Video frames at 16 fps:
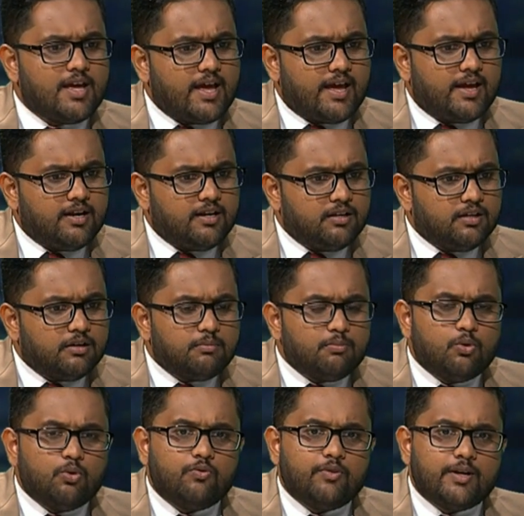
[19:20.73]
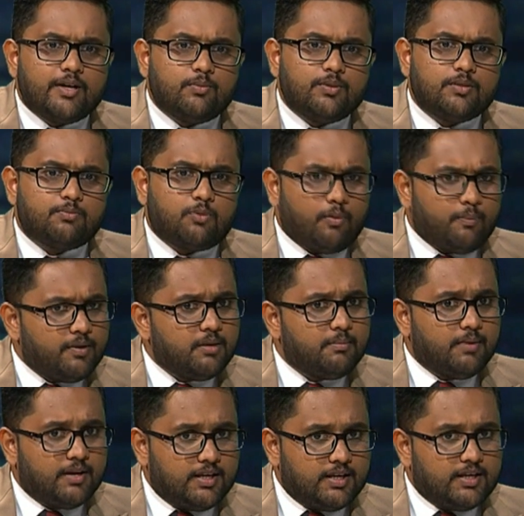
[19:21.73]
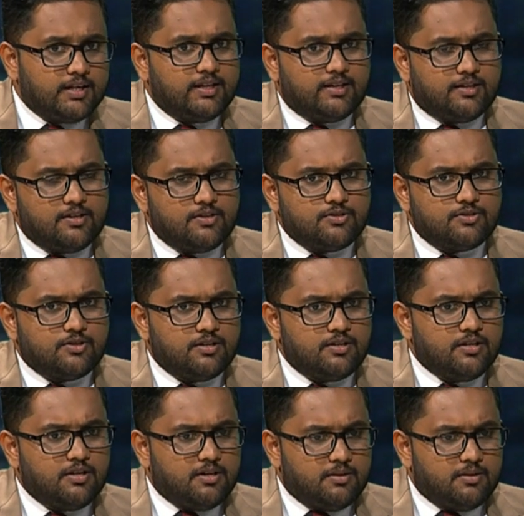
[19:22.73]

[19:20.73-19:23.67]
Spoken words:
and move ahead with proper medical attention.